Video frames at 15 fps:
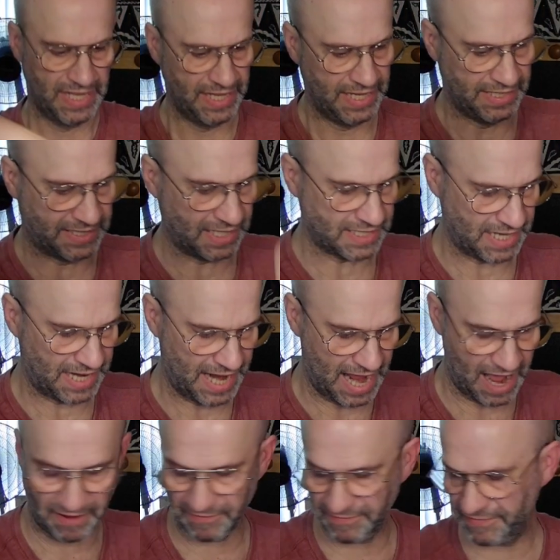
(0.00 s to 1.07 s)
it doesn't
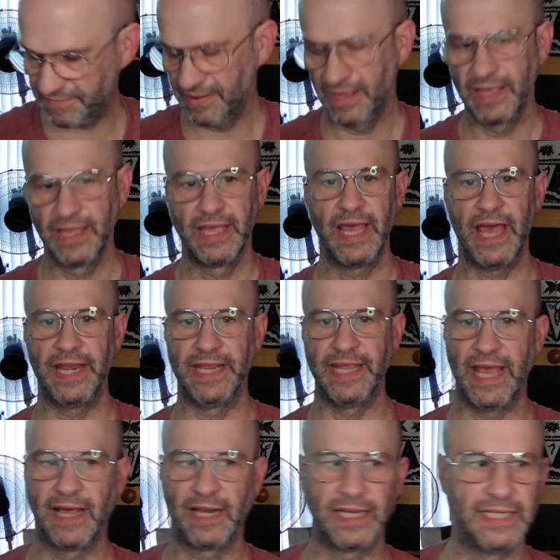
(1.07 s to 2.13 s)
have any
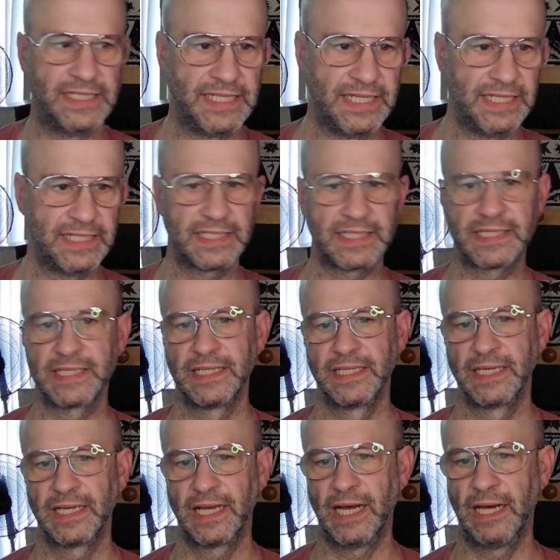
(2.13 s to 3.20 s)
LEDs.
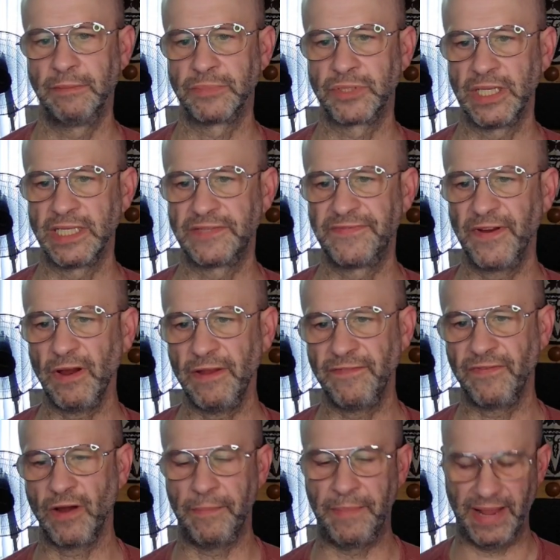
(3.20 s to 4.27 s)
It's very,
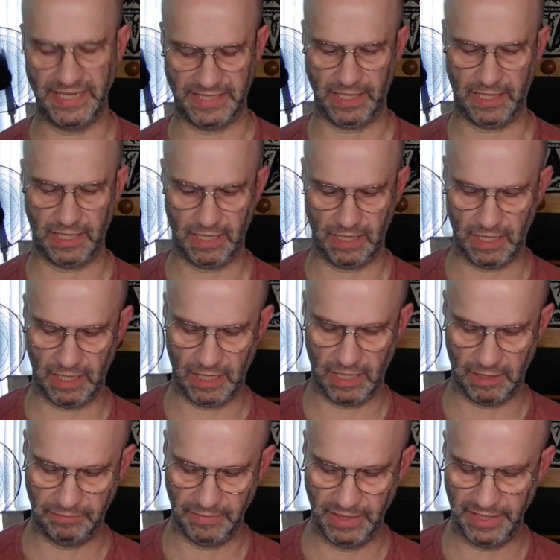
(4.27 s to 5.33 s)
very basic
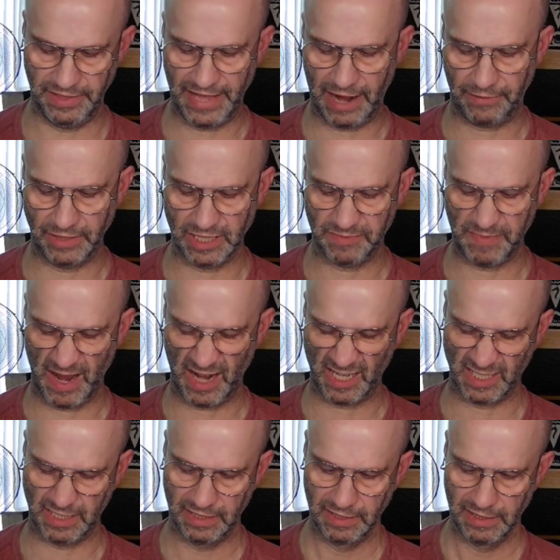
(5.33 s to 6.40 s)
in that
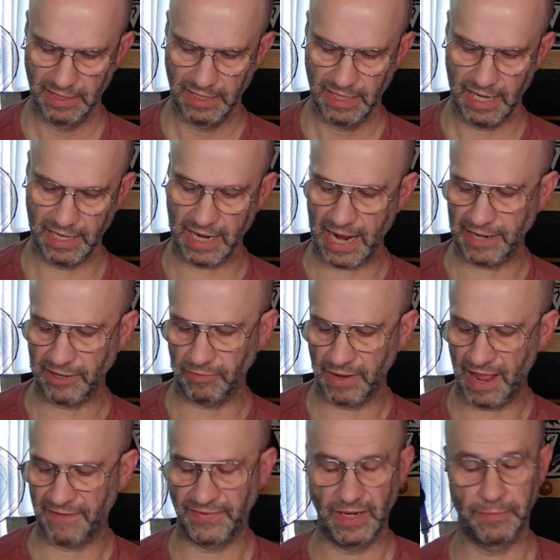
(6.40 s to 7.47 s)
respect. And I don't
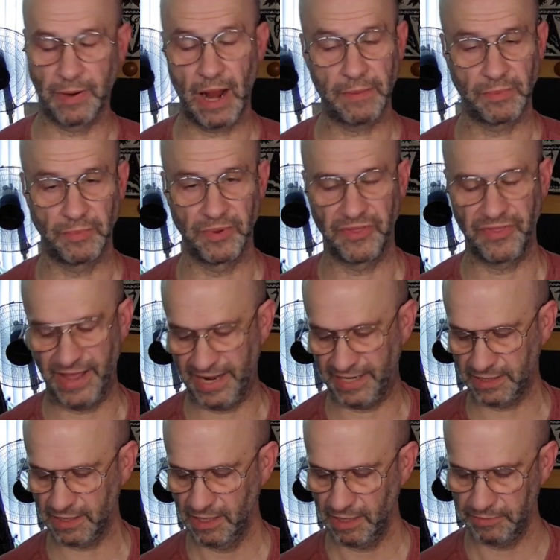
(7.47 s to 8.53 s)
have any problem with
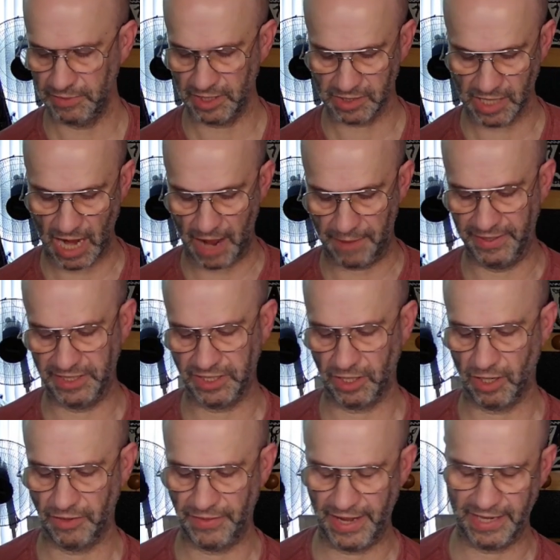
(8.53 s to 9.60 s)
that. I'm just commenting
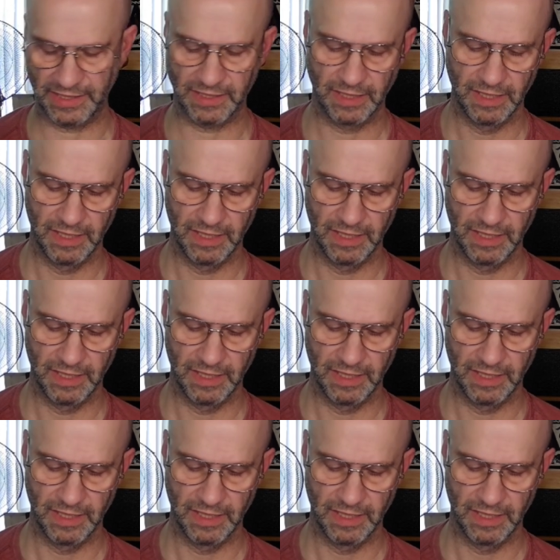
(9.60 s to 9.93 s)
on that.